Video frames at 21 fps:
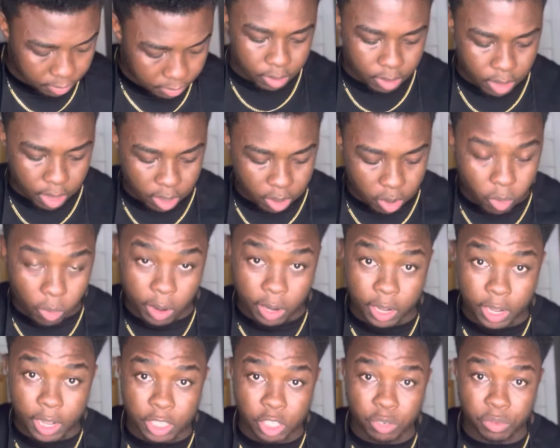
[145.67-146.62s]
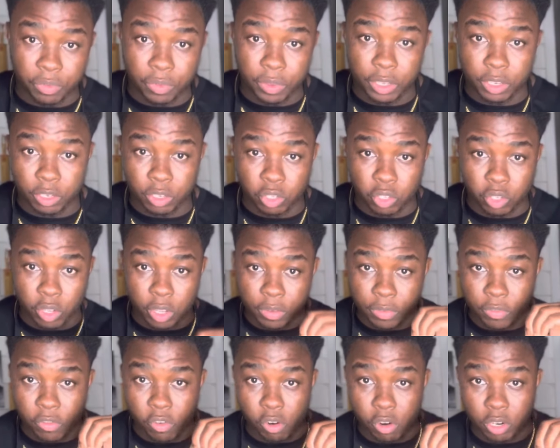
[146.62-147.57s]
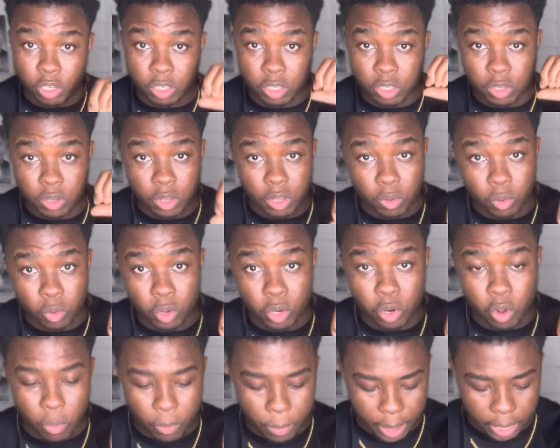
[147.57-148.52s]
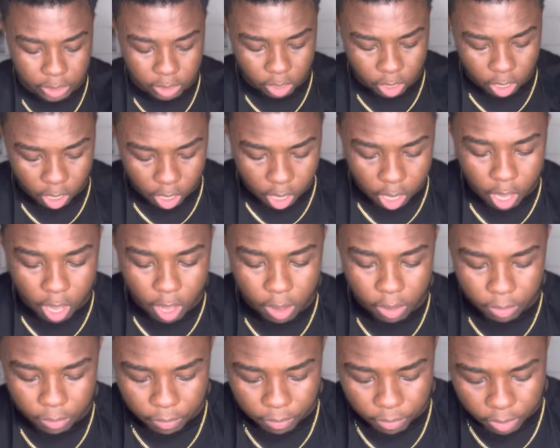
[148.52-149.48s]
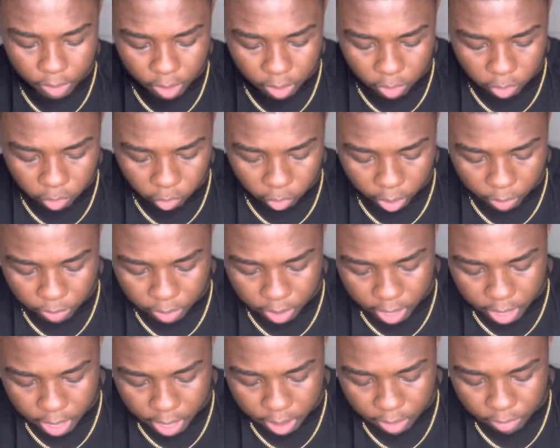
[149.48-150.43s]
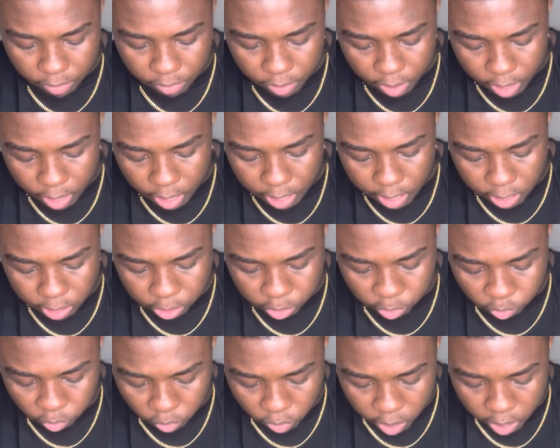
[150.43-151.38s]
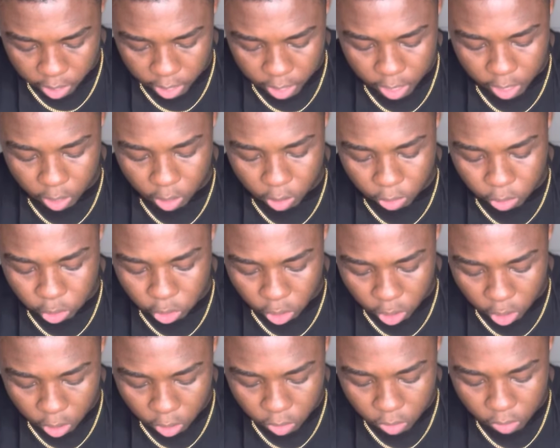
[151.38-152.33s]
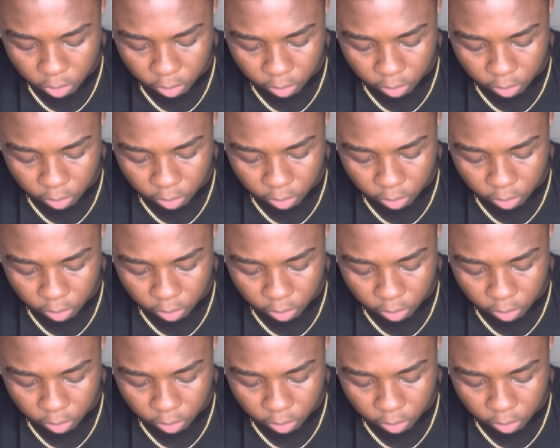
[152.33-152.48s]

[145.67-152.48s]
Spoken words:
Now, you don't want to cut your fingers, so of course, we're gonna go back to the claw, grab your knife, and just run it, go slow.